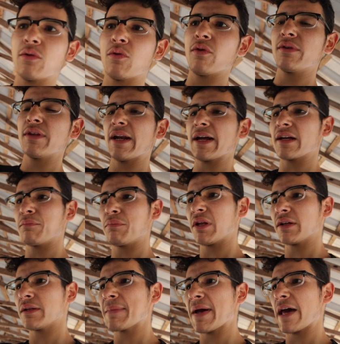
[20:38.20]
the oil, then I can
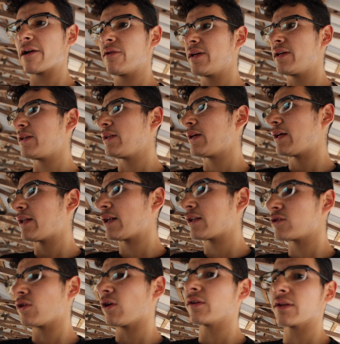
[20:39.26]
plug the battery in and then
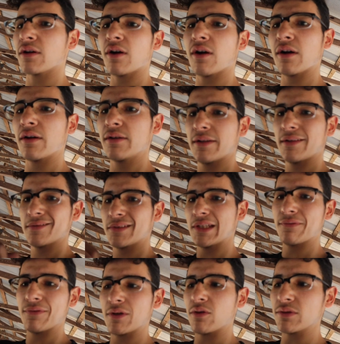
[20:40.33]
start the car.
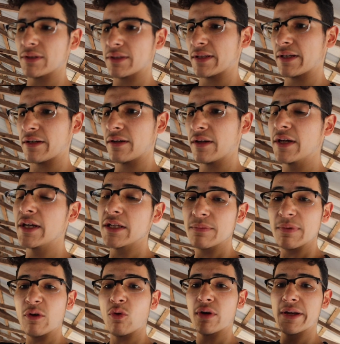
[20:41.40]
See if it goes into gear.
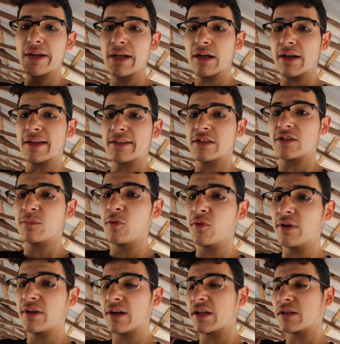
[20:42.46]
It's been going into gear nice and
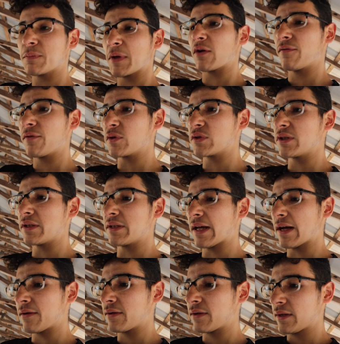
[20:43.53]
smoothly. Clutch pedal feels good
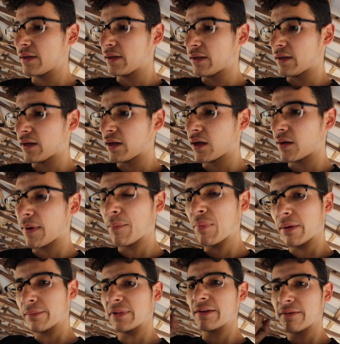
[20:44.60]
now. Um, I
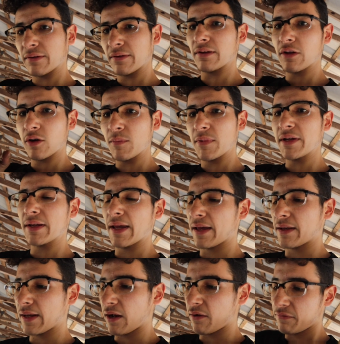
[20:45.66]
pump it a little bit
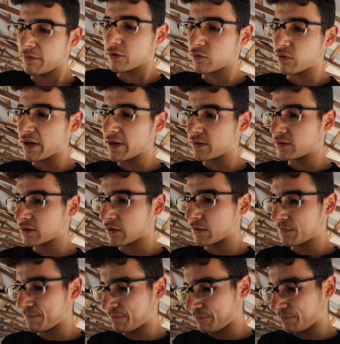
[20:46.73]
and now it feels great. So, all